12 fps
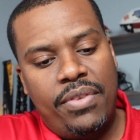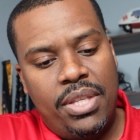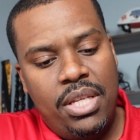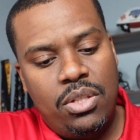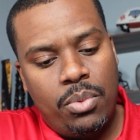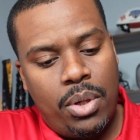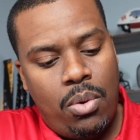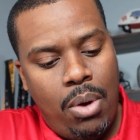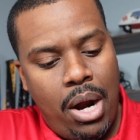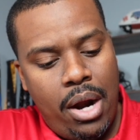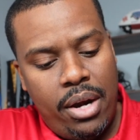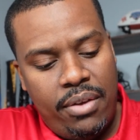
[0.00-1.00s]
and these are
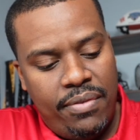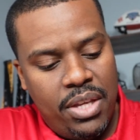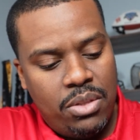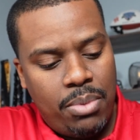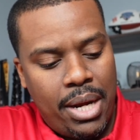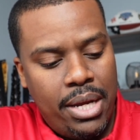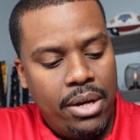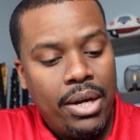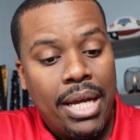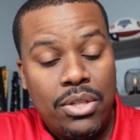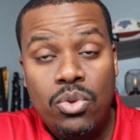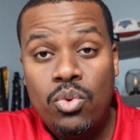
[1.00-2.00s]
required events right here,
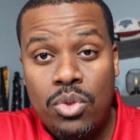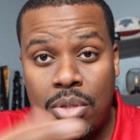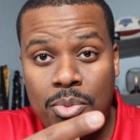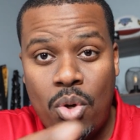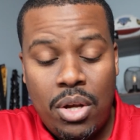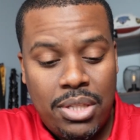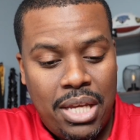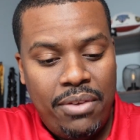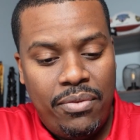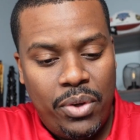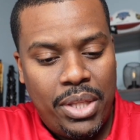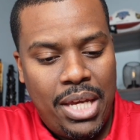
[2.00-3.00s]
as some of you all say,
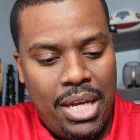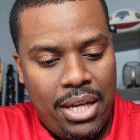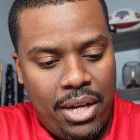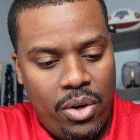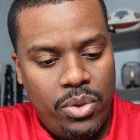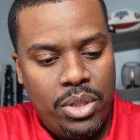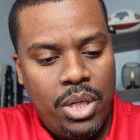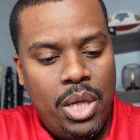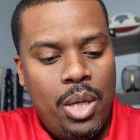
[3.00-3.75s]
for the head coach.